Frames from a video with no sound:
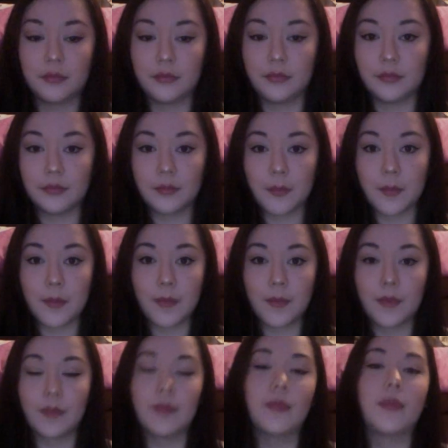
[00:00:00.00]
now.
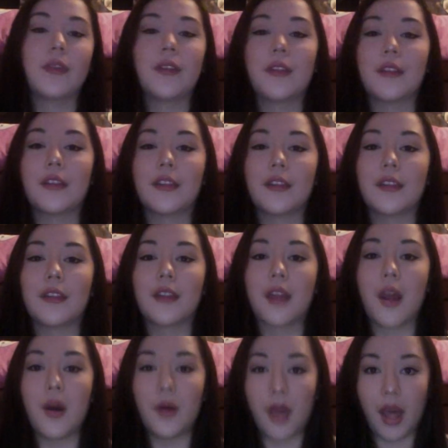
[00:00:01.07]

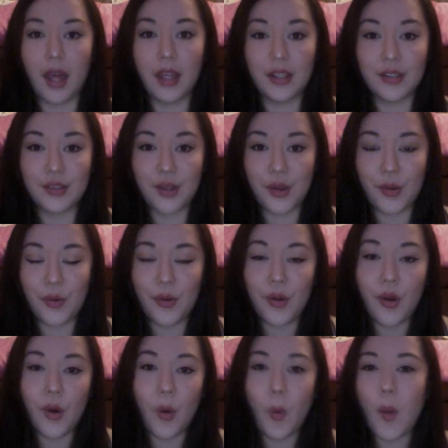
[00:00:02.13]
Okay, so
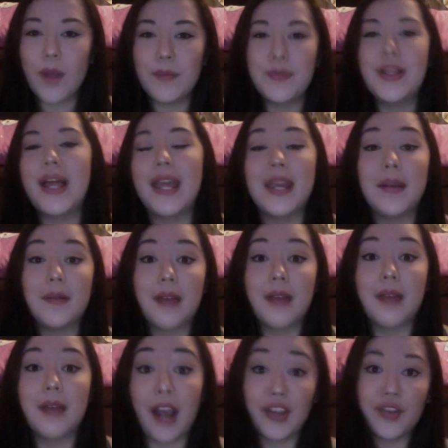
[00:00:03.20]
when playing
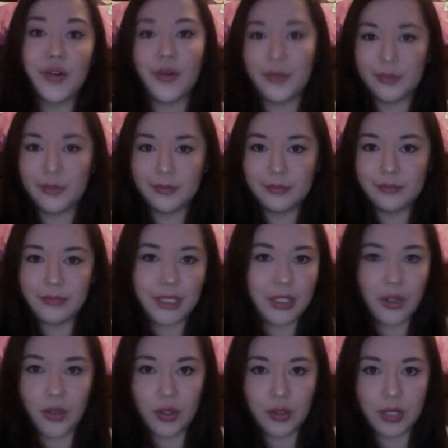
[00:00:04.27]
either Ni
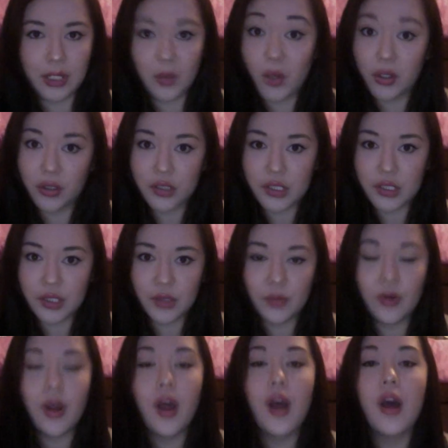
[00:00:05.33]
No Kuni 1 or
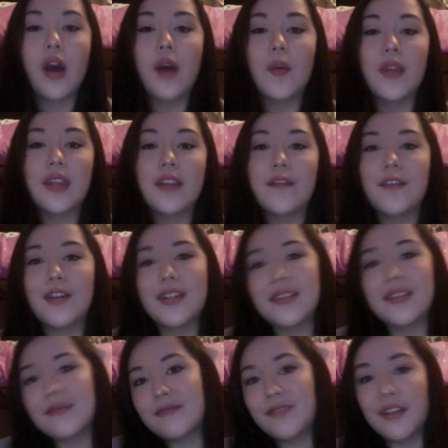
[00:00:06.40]
2, within the
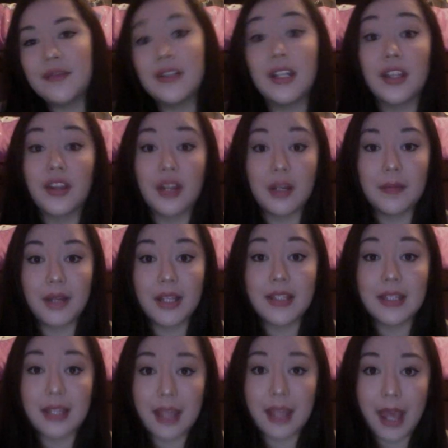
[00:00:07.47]
first 15 to 30
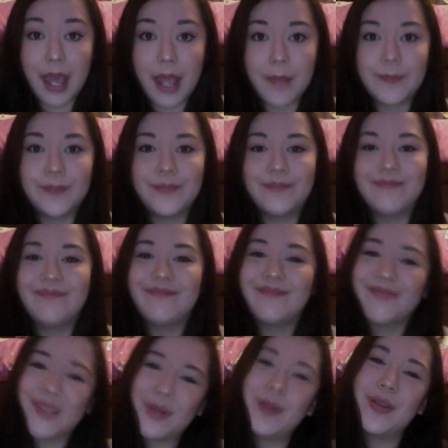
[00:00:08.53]
minutes of the game,
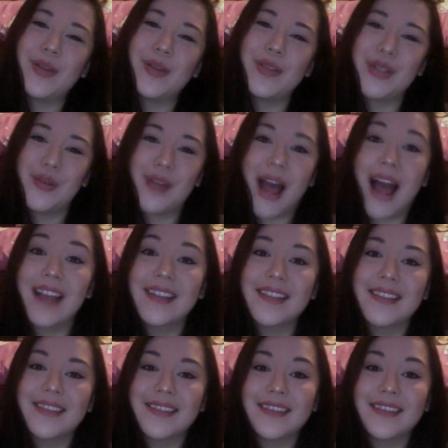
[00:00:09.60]
someone close to you dies.